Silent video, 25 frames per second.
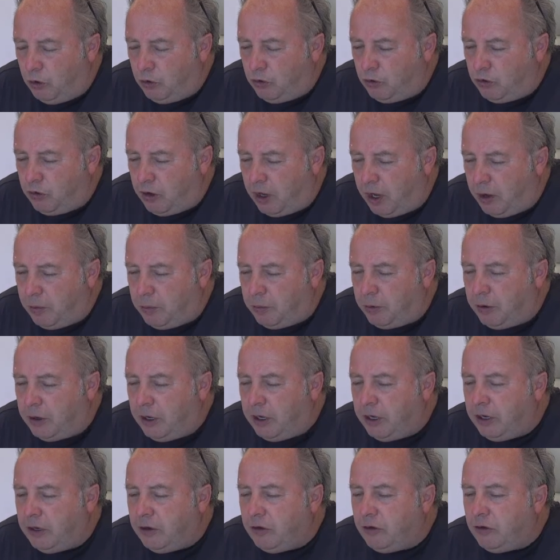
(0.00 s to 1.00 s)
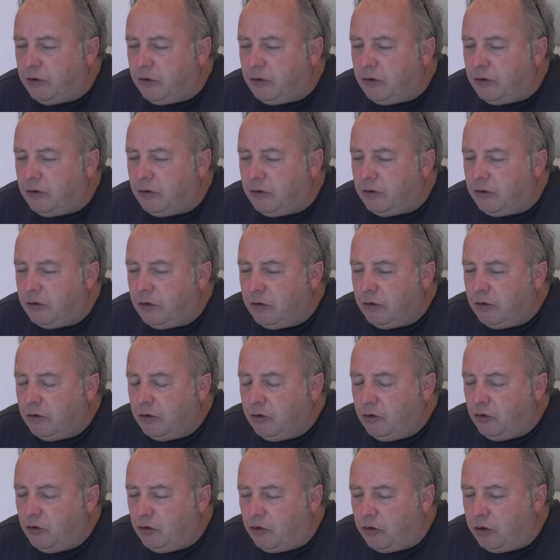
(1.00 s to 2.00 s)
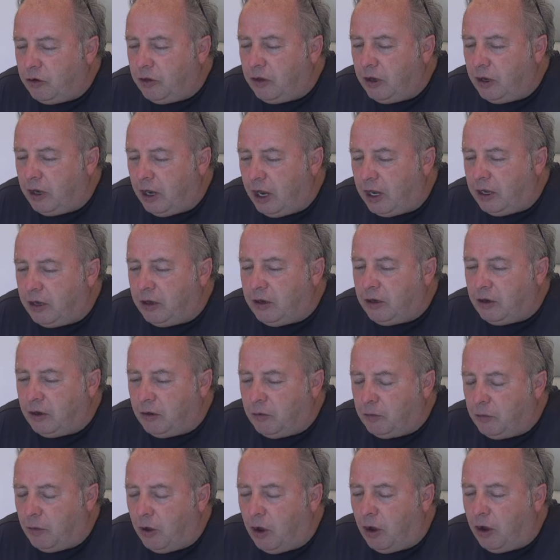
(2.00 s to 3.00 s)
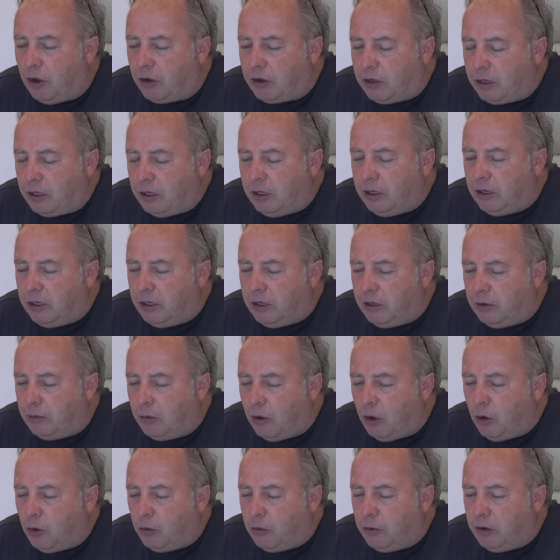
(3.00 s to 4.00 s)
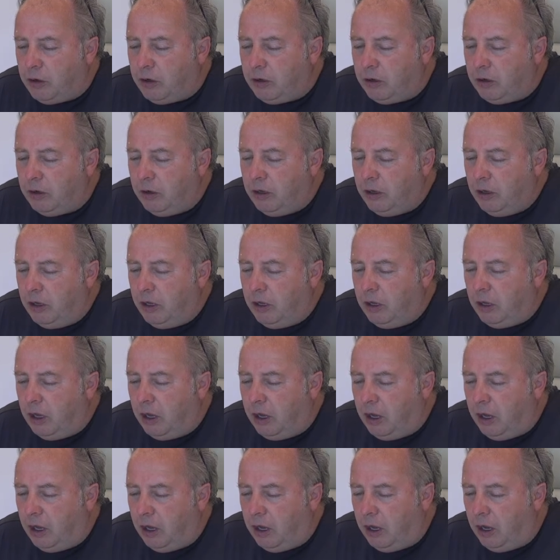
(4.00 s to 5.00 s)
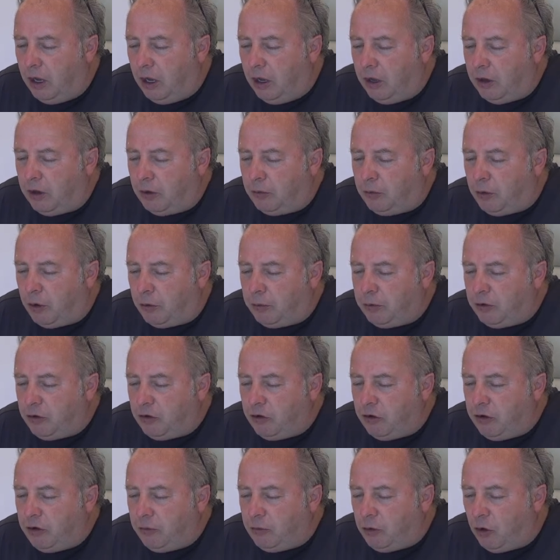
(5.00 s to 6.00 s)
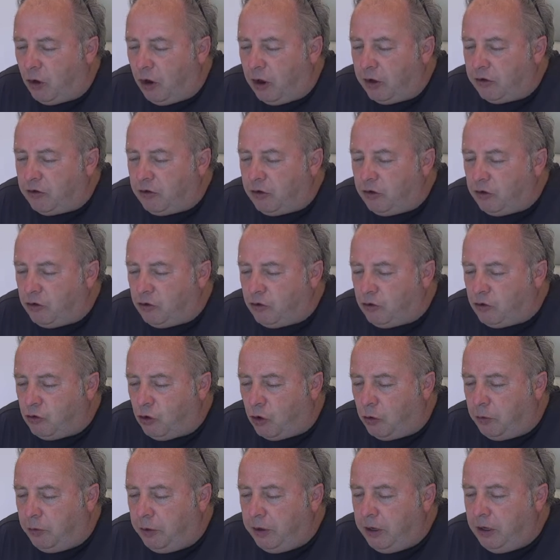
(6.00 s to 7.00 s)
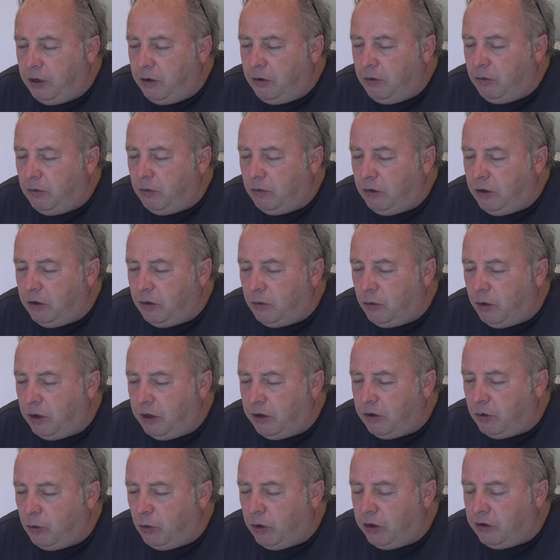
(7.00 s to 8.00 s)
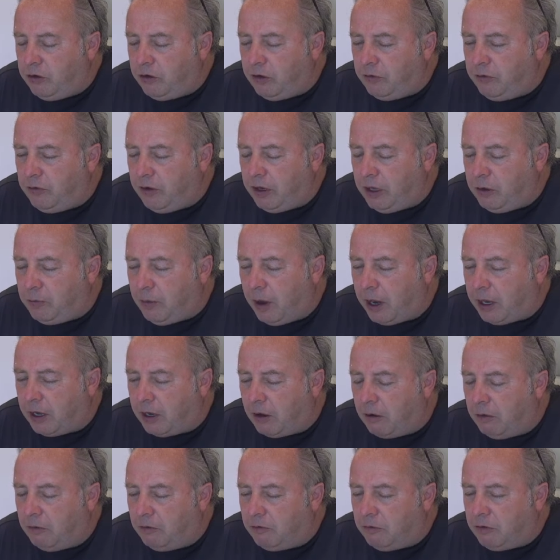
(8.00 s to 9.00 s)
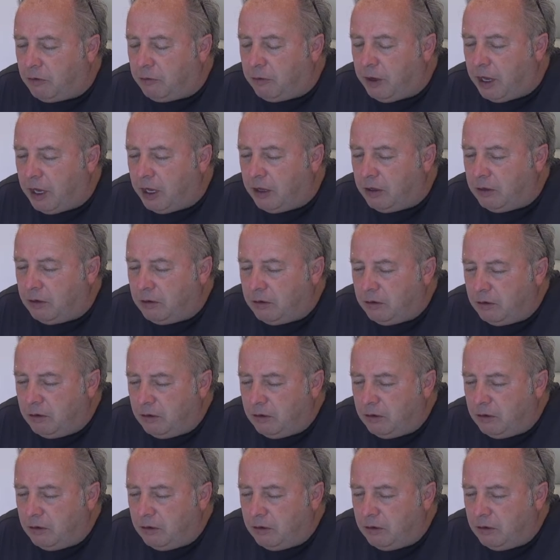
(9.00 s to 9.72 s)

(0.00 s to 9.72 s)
What's happening to the London market at the moment? Are the property prices dropping? Where's the feedback going from there?